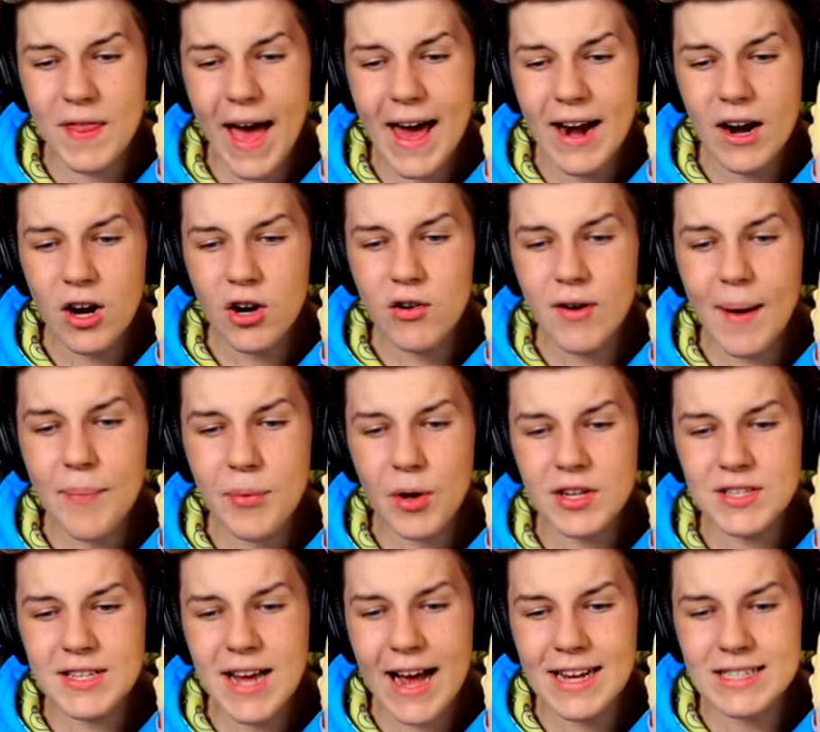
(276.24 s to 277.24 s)
that. Grab
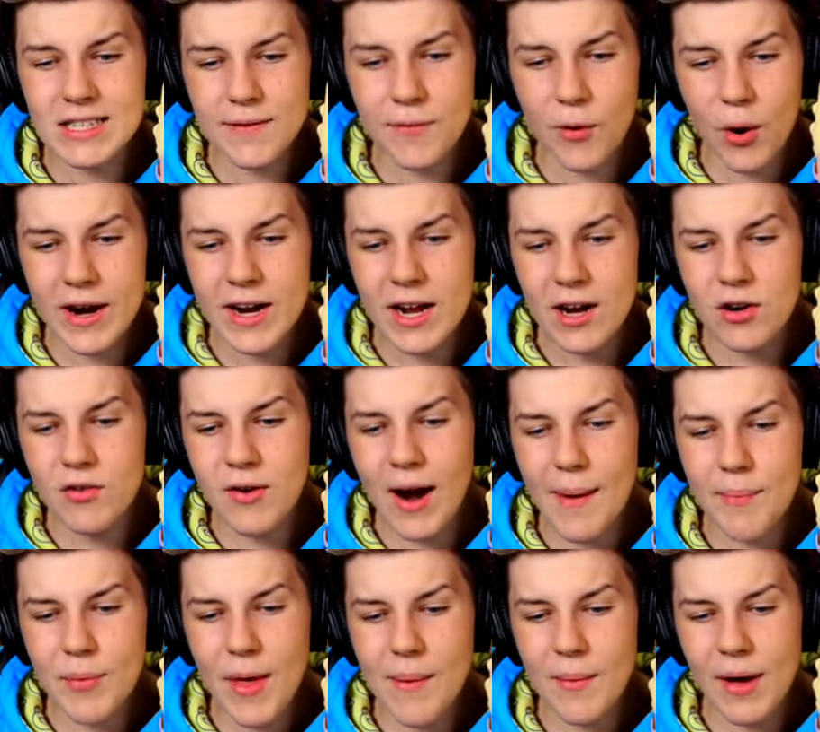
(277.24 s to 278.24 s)
those guys, avoid.
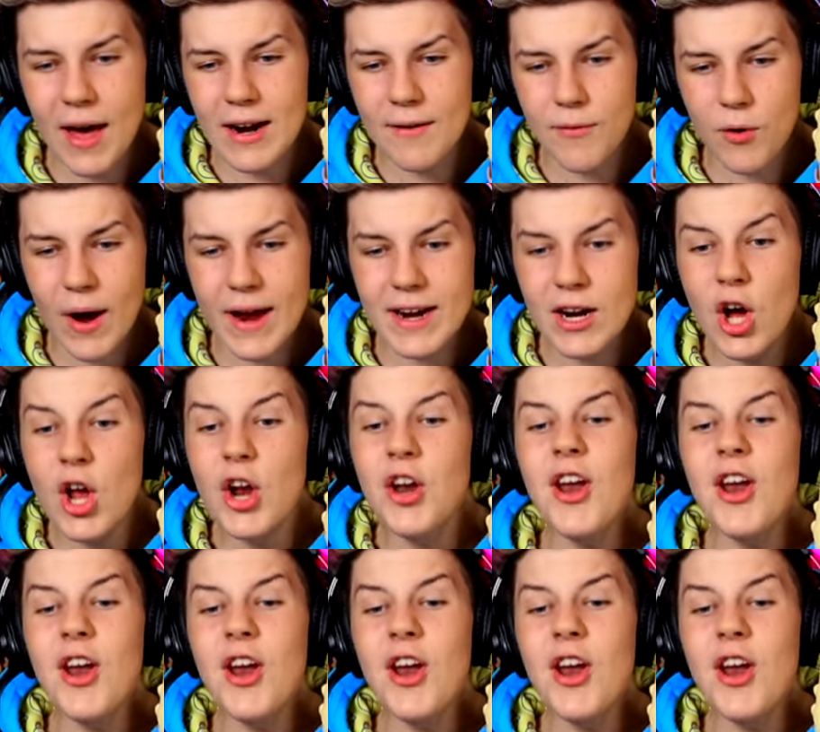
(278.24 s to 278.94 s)
Grab them and avoid.